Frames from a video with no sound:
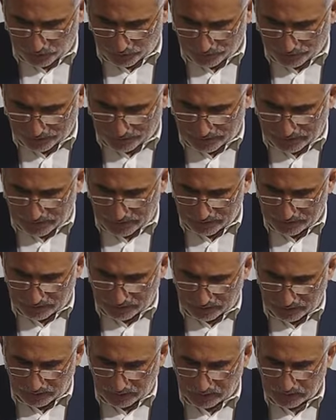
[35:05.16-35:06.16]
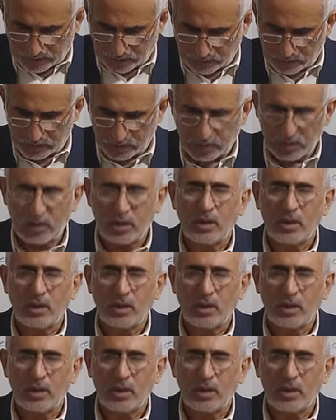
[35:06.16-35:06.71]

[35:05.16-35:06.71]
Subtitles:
water on the earth,